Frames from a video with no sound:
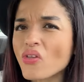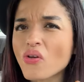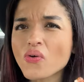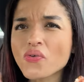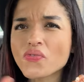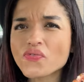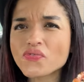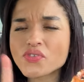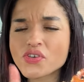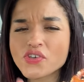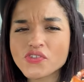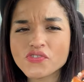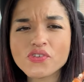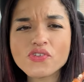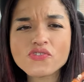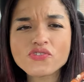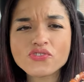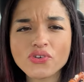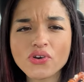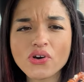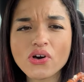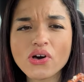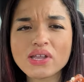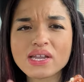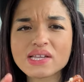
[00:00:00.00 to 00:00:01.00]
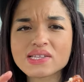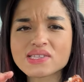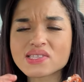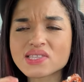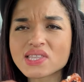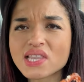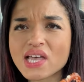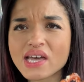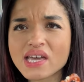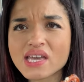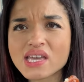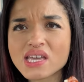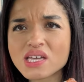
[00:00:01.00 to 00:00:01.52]
This is good. It's
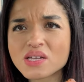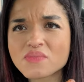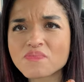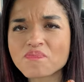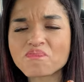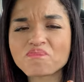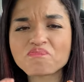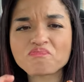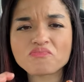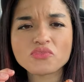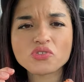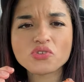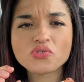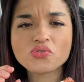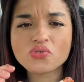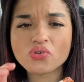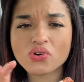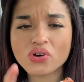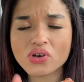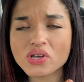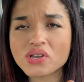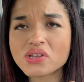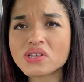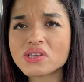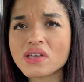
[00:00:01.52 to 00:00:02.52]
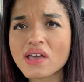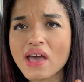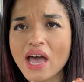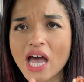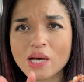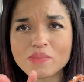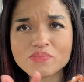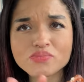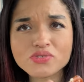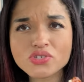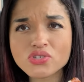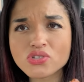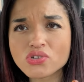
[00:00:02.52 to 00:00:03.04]
light. You could
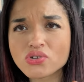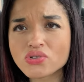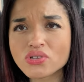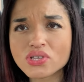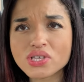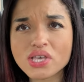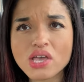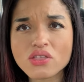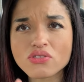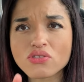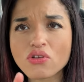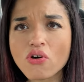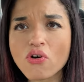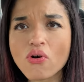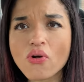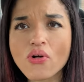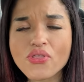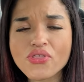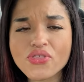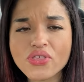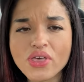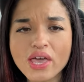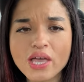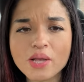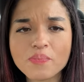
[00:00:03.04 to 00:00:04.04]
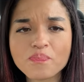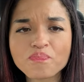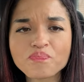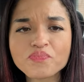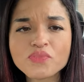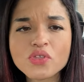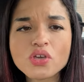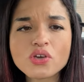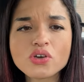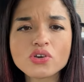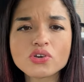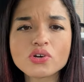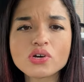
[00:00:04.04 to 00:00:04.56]
absolutely eat the whole thing
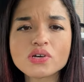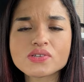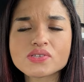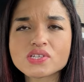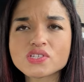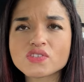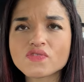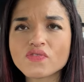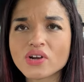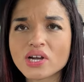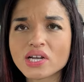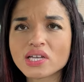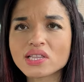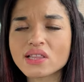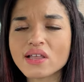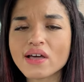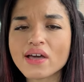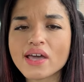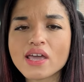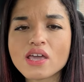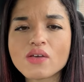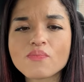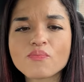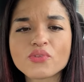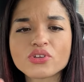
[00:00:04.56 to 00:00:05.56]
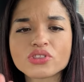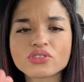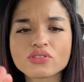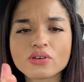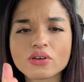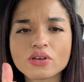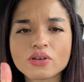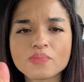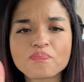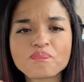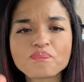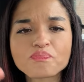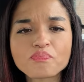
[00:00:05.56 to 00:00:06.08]
because it's very light with
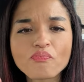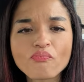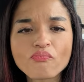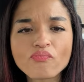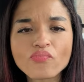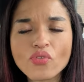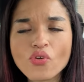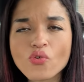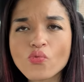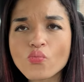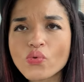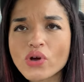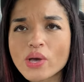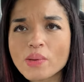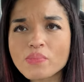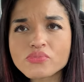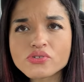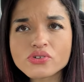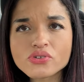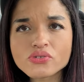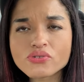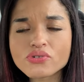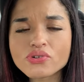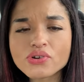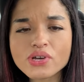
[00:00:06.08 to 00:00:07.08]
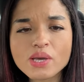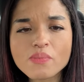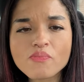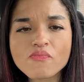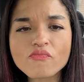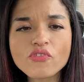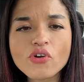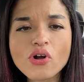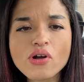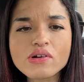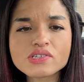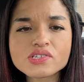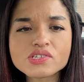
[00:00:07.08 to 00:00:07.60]
the whipped cream
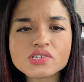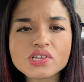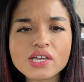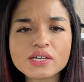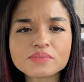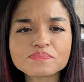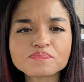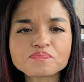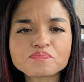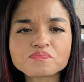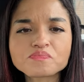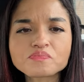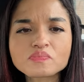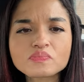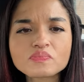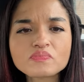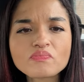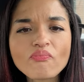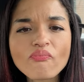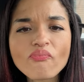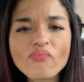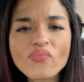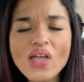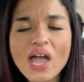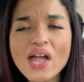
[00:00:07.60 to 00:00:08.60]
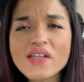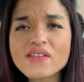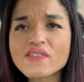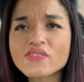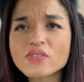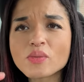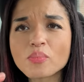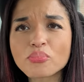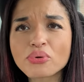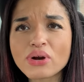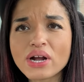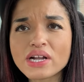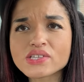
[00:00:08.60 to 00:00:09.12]
frosting and then
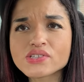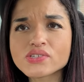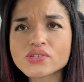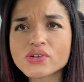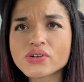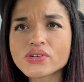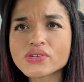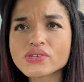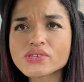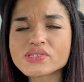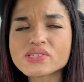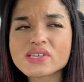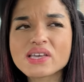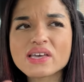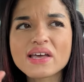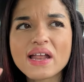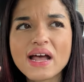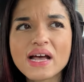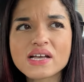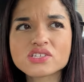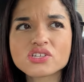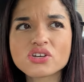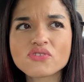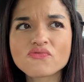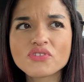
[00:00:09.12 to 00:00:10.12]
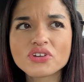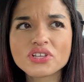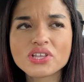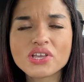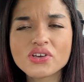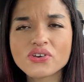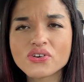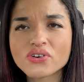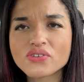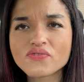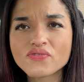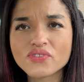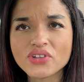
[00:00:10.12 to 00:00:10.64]
the pretzels. It has a really
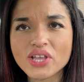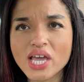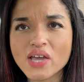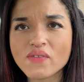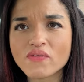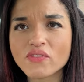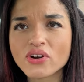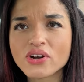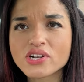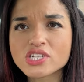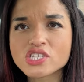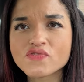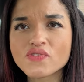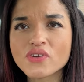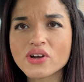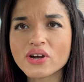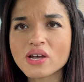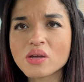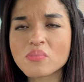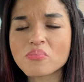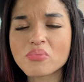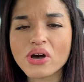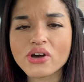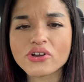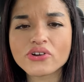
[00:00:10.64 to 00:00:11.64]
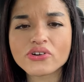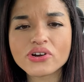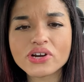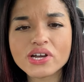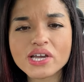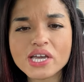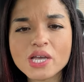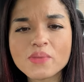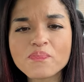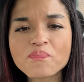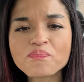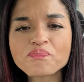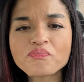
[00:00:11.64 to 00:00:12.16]
good flavor. It's very
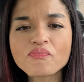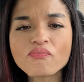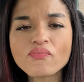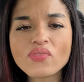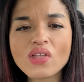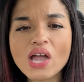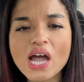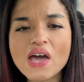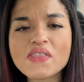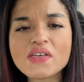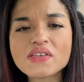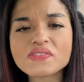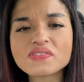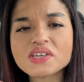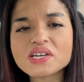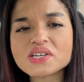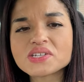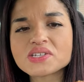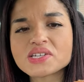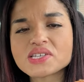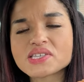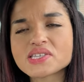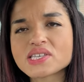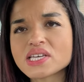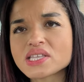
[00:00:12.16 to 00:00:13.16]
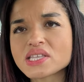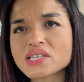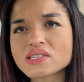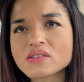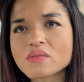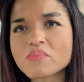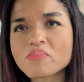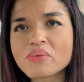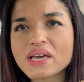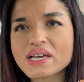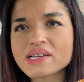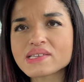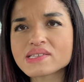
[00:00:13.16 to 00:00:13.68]
buttery. I think they did say that the
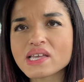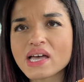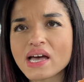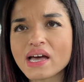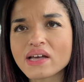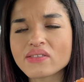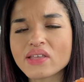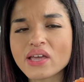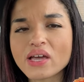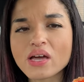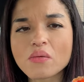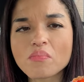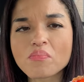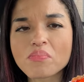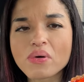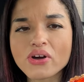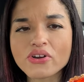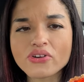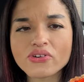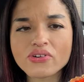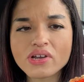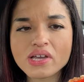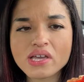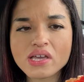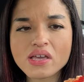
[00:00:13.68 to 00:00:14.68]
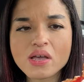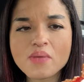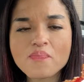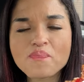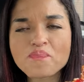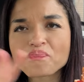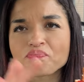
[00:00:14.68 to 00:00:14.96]
base had like a buttery,